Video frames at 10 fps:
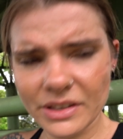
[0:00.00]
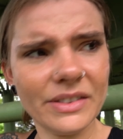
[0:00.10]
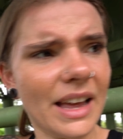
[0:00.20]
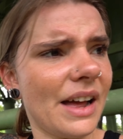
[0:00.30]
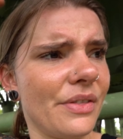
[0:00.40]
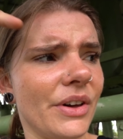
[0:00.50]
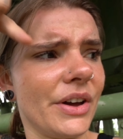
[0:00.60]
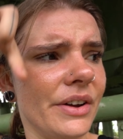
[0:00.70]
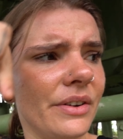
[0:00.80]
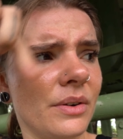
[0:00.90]
that the
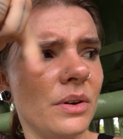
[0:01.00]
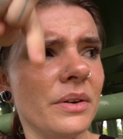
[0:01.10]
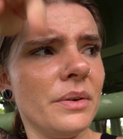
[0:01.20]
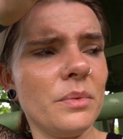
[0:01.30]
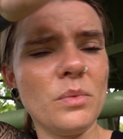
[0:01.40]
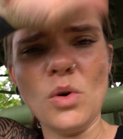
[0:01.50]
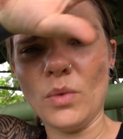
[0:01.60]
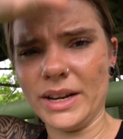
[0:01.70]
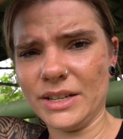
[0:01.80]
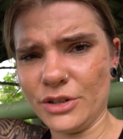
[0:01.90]
other
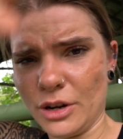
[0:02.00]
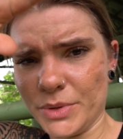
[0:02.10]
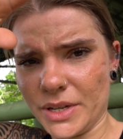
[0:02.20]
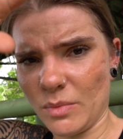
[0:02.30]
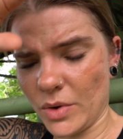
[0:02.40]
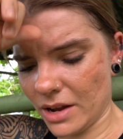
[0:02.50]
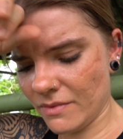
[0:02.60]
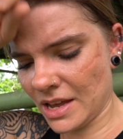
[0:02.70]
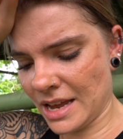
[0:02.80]
walkway stops somewhere,